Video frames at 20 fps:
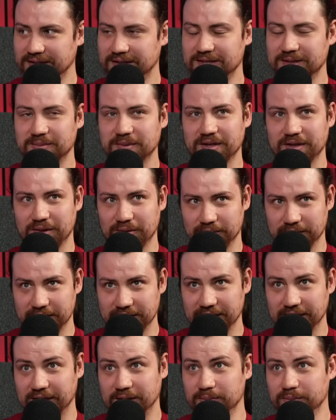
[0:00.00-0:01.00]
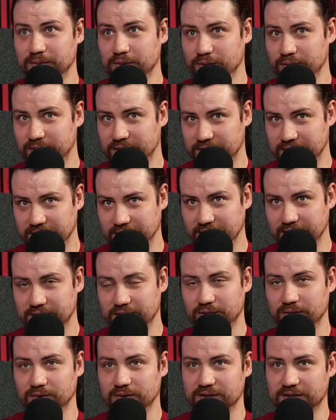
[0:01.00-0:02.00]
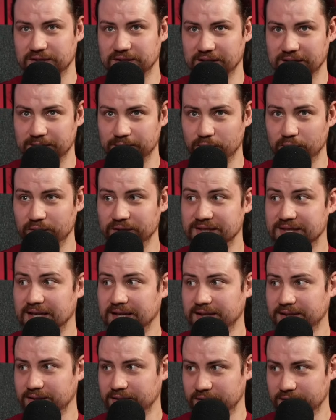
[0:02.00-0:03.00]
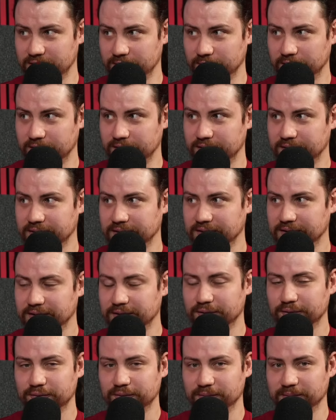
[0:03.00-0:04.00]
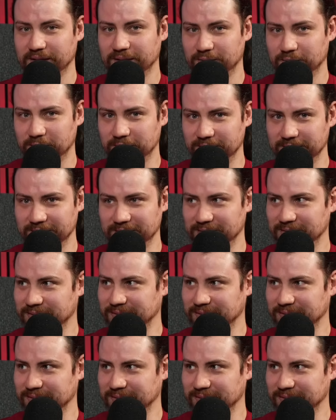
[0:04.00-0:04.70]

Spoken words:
They disembark 3, they can move 6. You've got to stay more than 10 inches away from that Rhino.